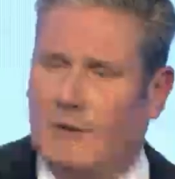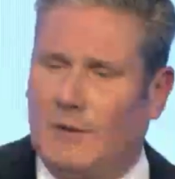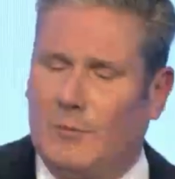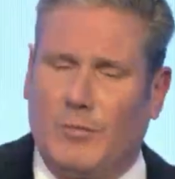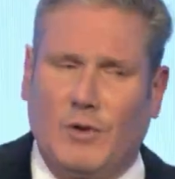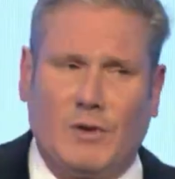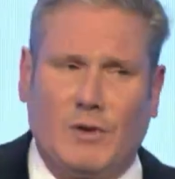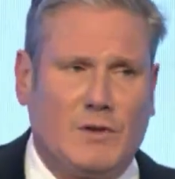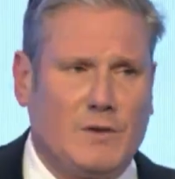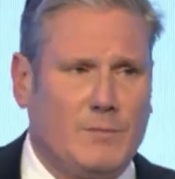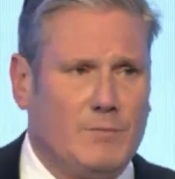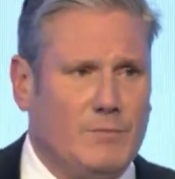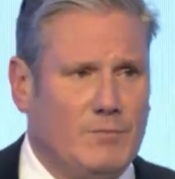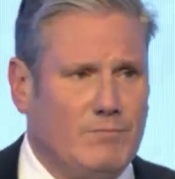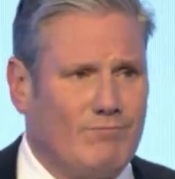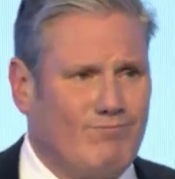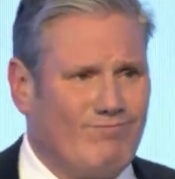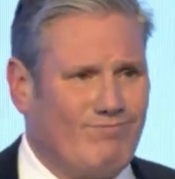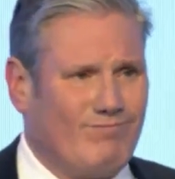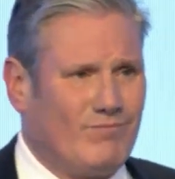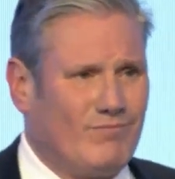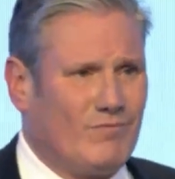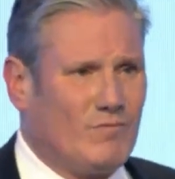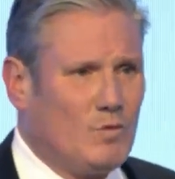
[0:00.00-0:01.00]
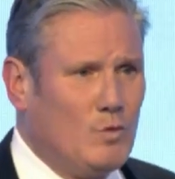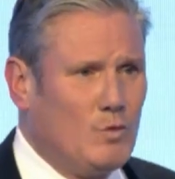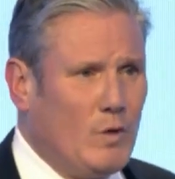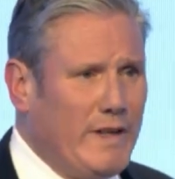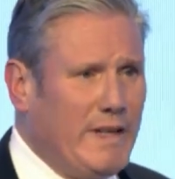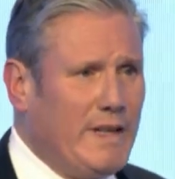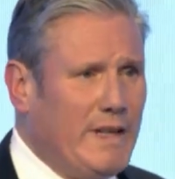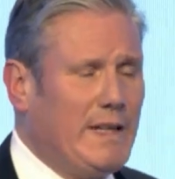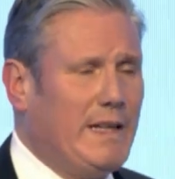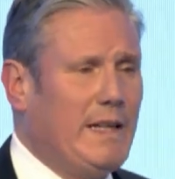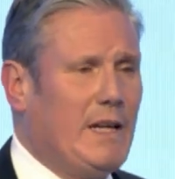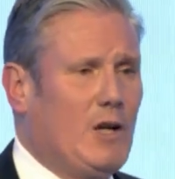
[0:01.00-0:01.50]
But
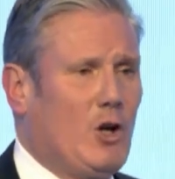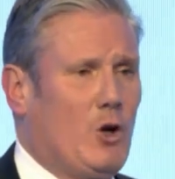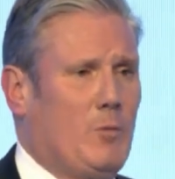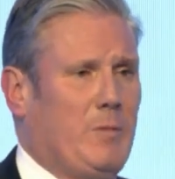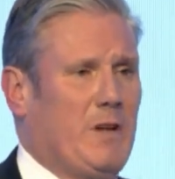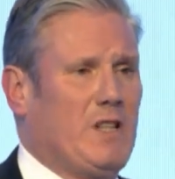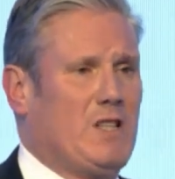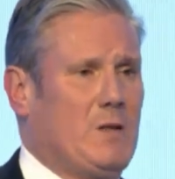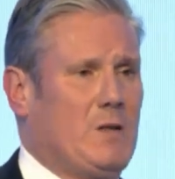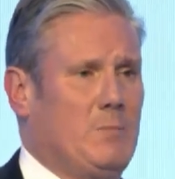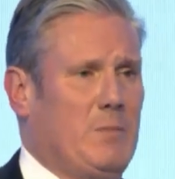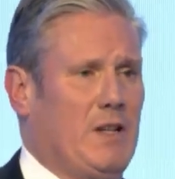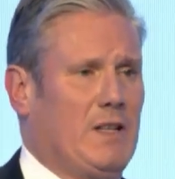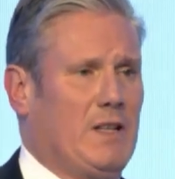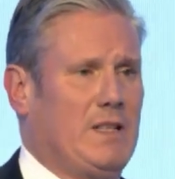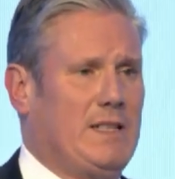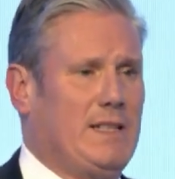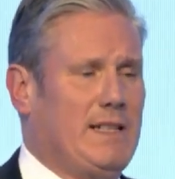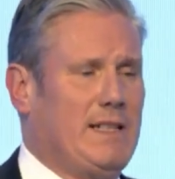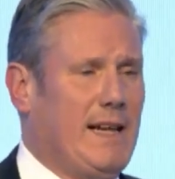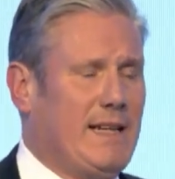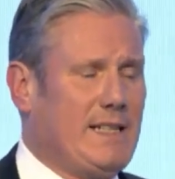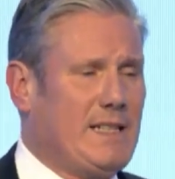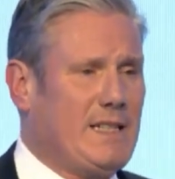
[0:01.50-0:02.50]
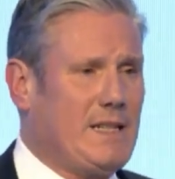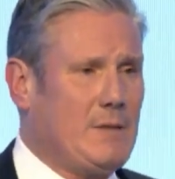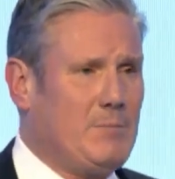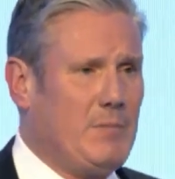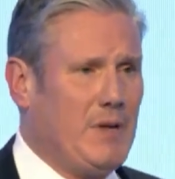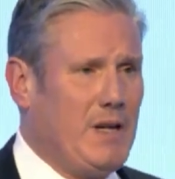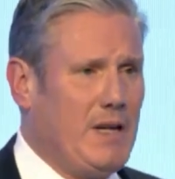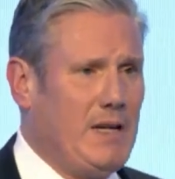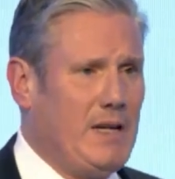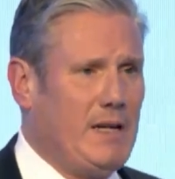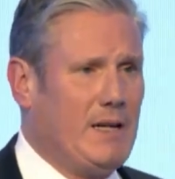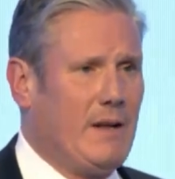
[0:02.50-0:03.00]
real economic stability has to
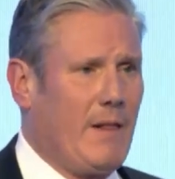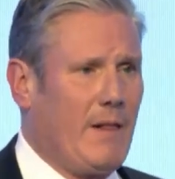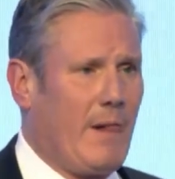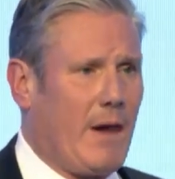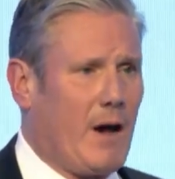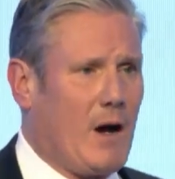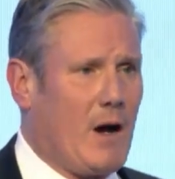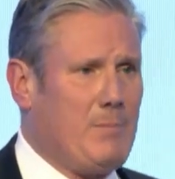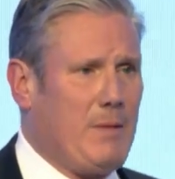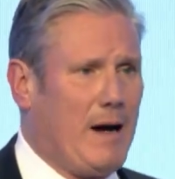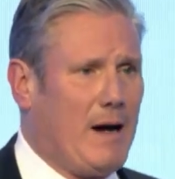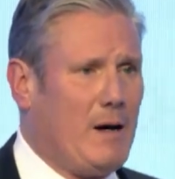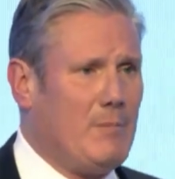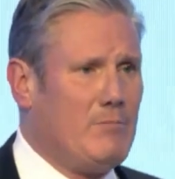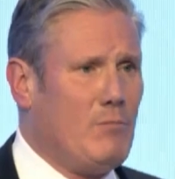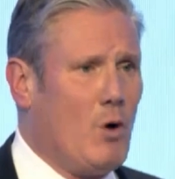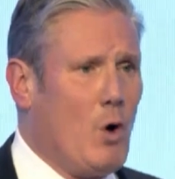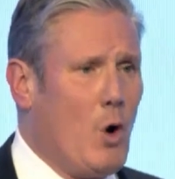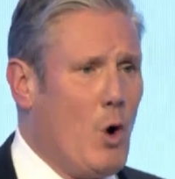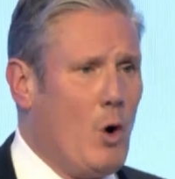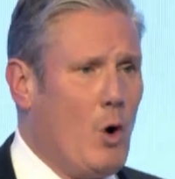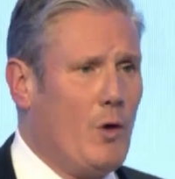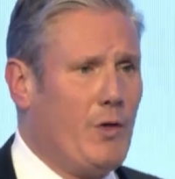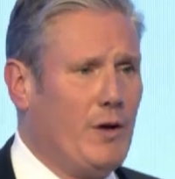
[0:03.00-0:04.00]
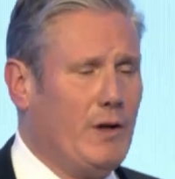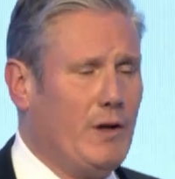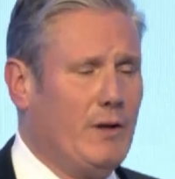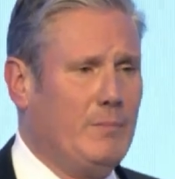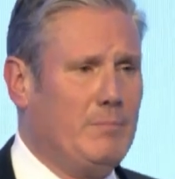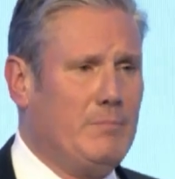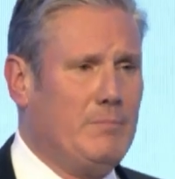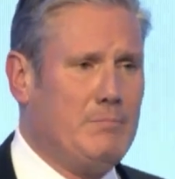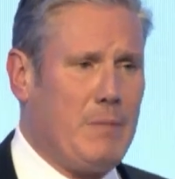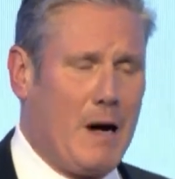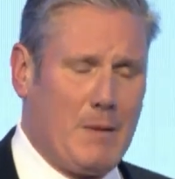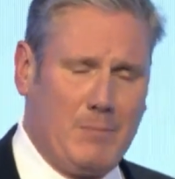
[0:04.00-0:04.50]
be about more than
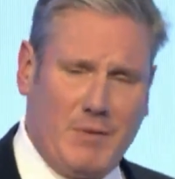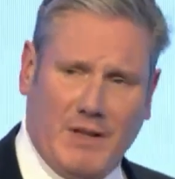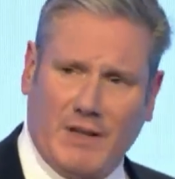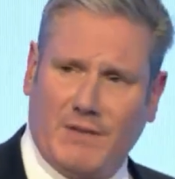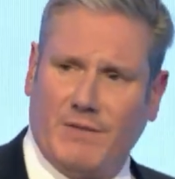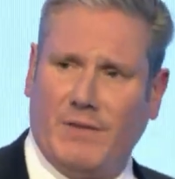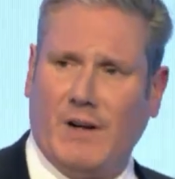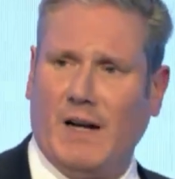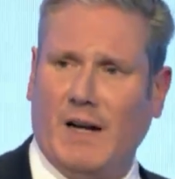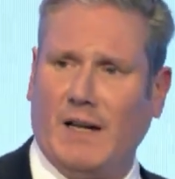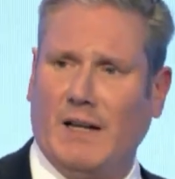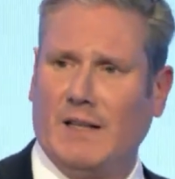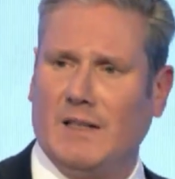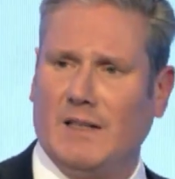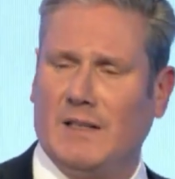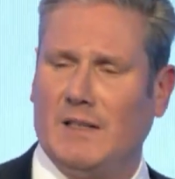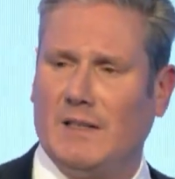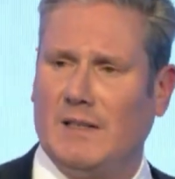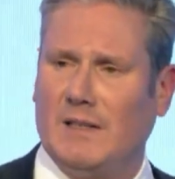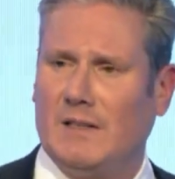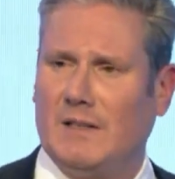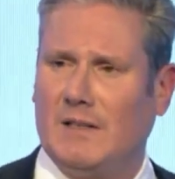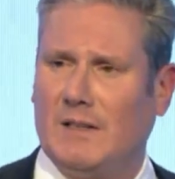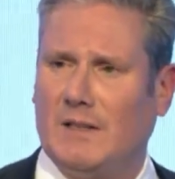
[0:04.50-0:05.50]
public finances.